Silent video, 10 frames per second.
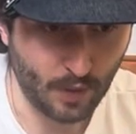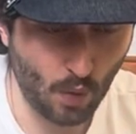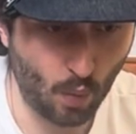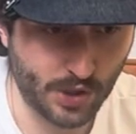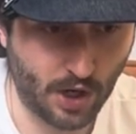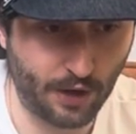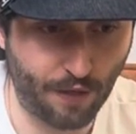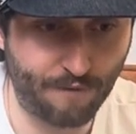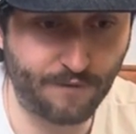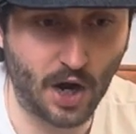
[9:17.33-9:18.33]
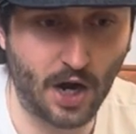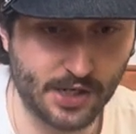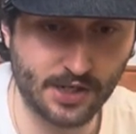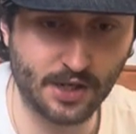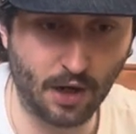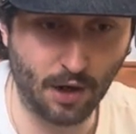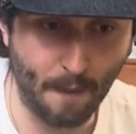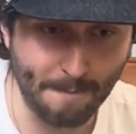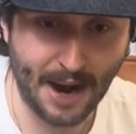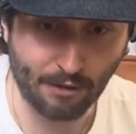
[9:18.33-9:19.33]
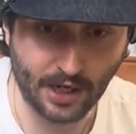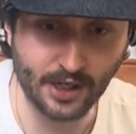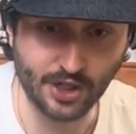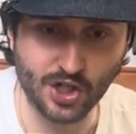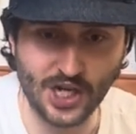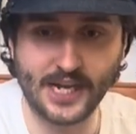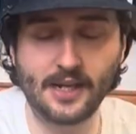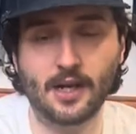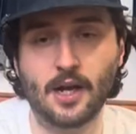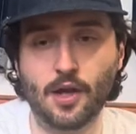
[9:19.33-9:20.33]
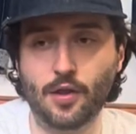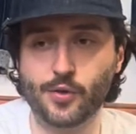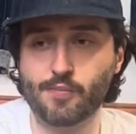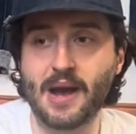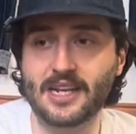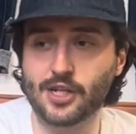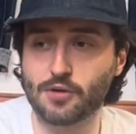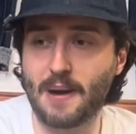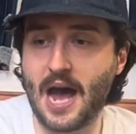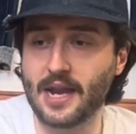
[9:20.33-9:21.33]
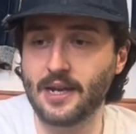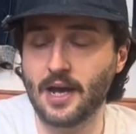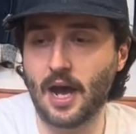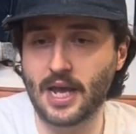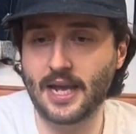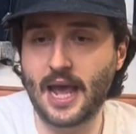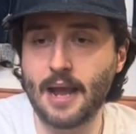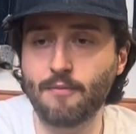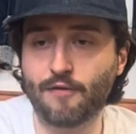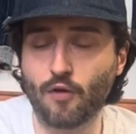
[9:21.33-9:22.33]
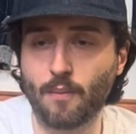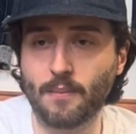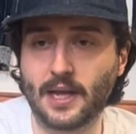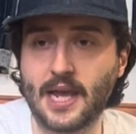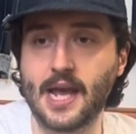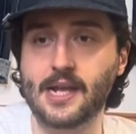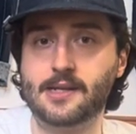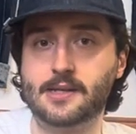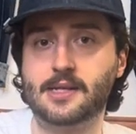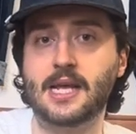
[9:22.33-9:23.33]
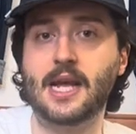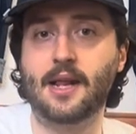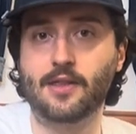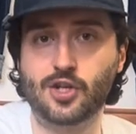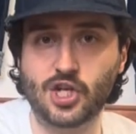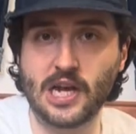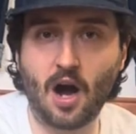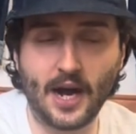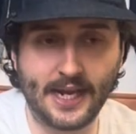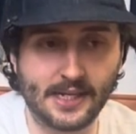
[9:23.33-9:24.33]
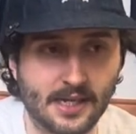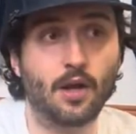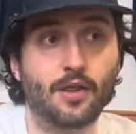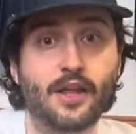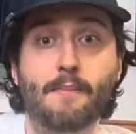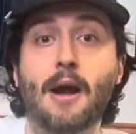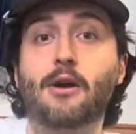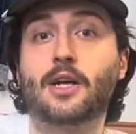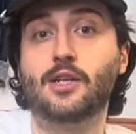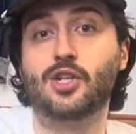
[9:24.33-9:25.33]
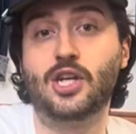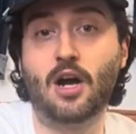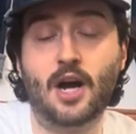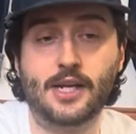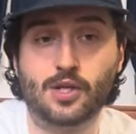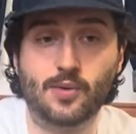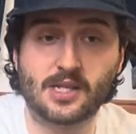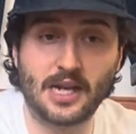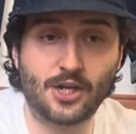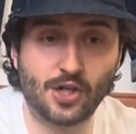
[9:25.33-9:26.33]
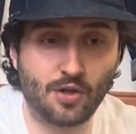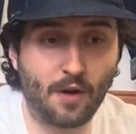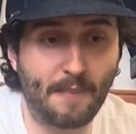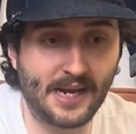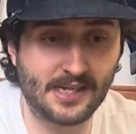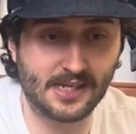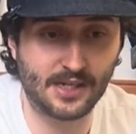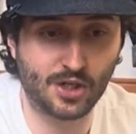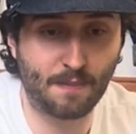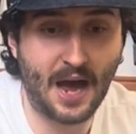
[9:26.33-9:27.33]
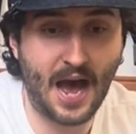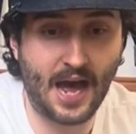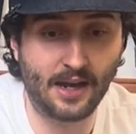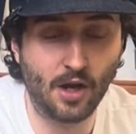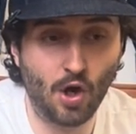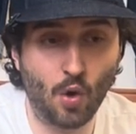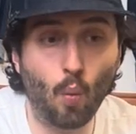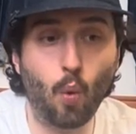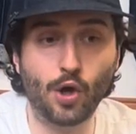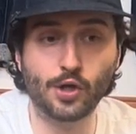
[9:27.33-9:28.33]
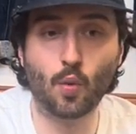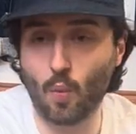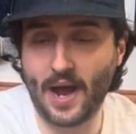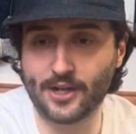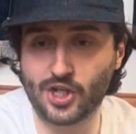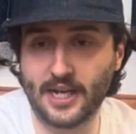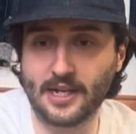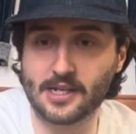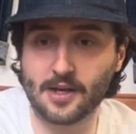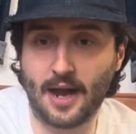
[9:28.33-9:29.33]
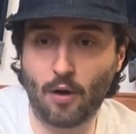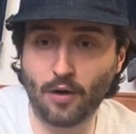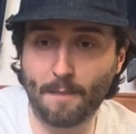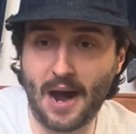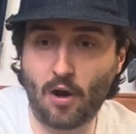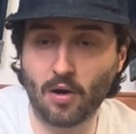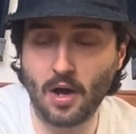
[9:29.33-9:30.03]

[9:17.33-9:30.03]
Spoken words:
was kind of the first American jean that was made in Japan. It came from kids seeing the GIs. The American GIs who were stationed on the bases in Japan would wear jeans out and about,